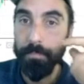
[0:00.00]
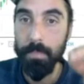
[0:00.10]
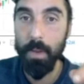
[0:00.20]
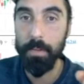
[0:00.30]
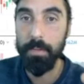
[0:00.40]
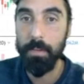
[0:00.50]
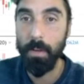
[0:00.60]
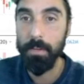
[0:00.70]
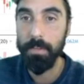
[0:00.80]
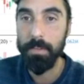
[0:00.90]
Aussie
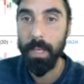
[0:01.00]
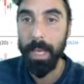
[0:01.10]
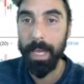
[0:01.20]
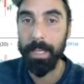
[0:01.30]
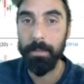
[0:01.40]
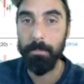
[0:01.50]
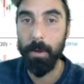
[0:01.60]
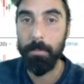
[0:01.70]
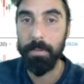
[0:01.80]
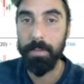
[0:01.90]
dollars. And at the
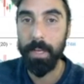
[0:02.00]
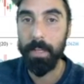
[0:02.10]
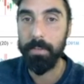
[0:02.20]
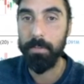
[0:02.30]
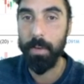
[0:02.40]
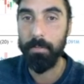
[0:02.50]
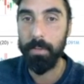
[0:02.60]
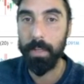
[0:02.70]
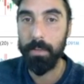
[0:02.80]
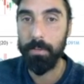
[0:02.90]
moment today, it's
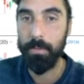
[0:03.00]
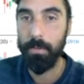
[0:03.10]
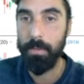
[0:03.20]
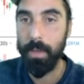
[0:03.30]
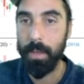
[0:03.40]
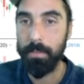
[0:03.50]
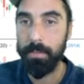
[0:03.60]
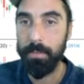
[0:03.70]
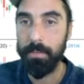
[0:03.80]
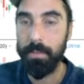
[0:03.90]
traveling at
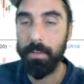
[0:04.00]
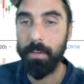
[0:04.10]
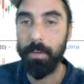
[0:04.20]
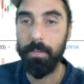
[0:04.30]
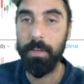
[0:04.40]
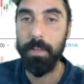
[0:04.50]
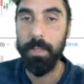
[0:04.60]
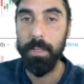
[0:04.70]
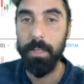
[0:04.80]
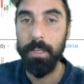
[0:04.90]
2,600.
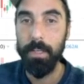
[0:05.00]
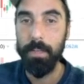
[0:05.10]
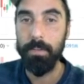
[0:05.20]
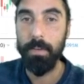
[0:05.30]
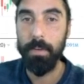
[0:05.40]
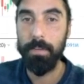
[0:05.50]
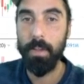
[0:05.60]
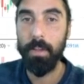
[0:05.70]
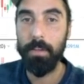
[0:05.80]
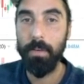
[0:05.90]
So it's
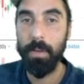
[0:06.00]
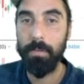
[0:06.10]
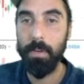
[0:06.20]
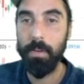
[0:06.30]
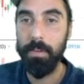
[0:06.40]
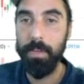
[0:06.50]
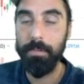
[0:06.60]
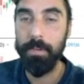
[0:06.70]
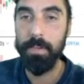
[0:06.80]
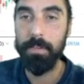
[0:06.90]
only a $200
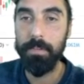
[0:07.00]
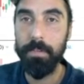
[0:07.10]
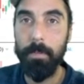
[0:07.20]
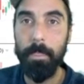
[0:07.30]
difference.